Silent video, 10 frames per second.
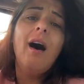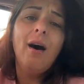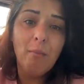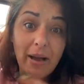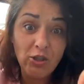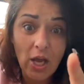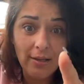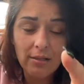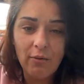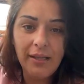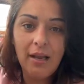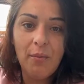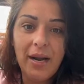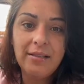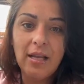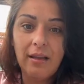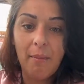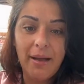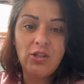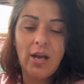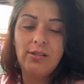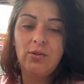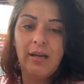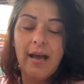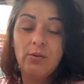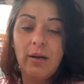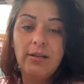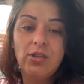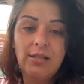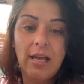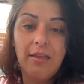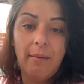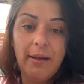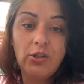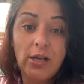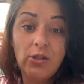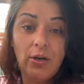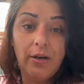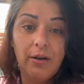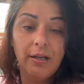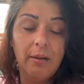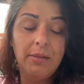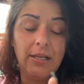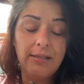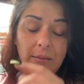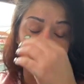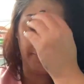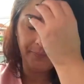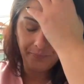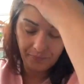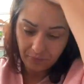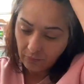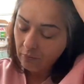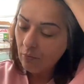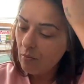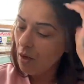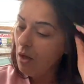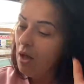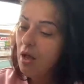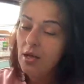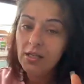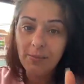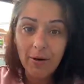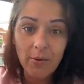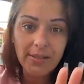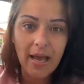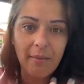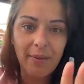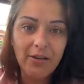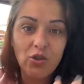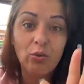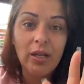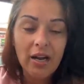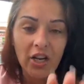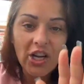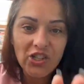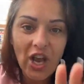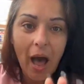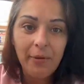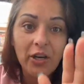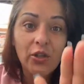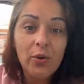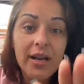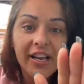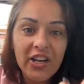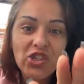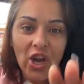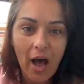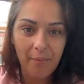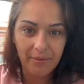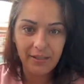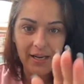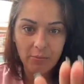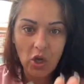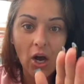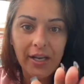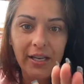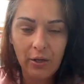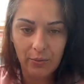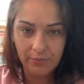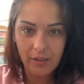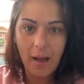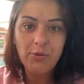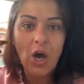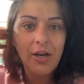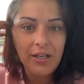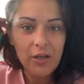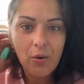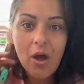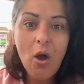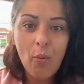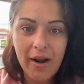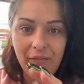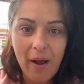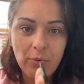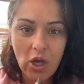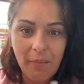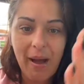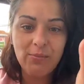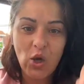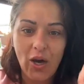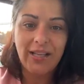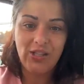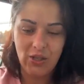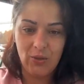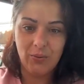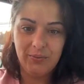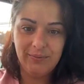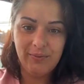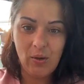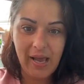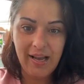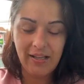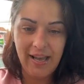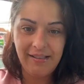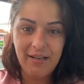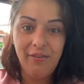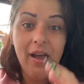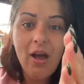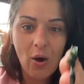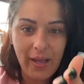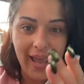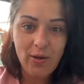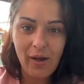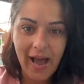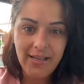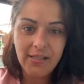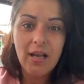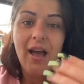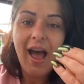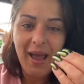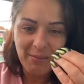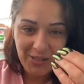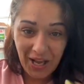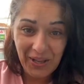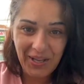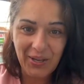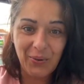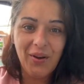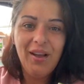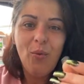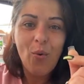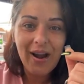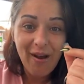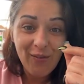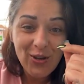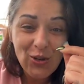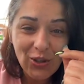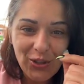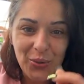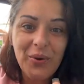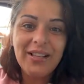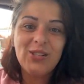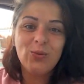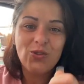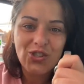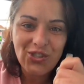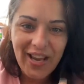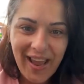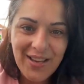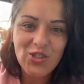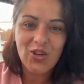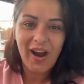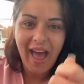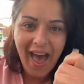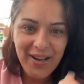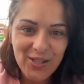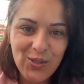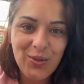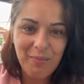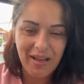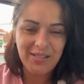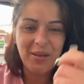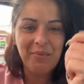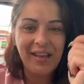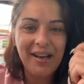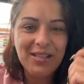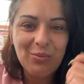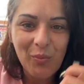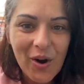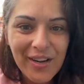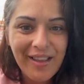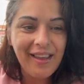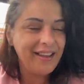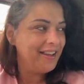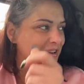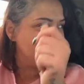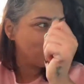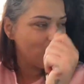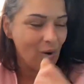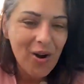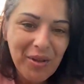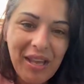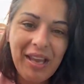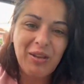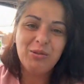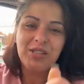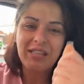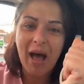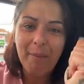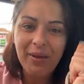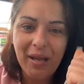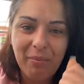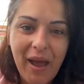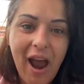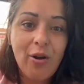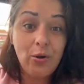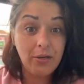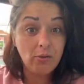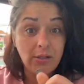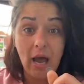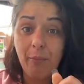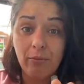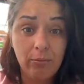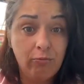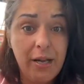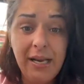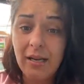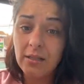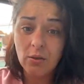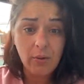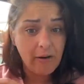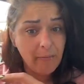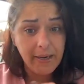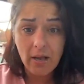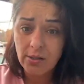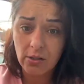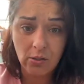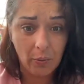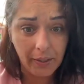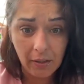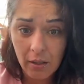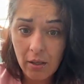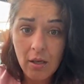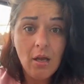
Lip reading: Oh, my chest right there when I said that. My chest, you guys. When I just said that, my chest started hurting. Let me tell you something. Spirit was like, bitch, you did a good job. You're doing a good job. And I'm talking to you. I'm talking to you. Whatever I'm talking about, I'm talking to you. Okay, collective? Okay, you guys? I am telling you, whatever you're doing to change your attitude about something, it is working. It is working. You stop being paranoid. You stop reading into what everybody else is doing.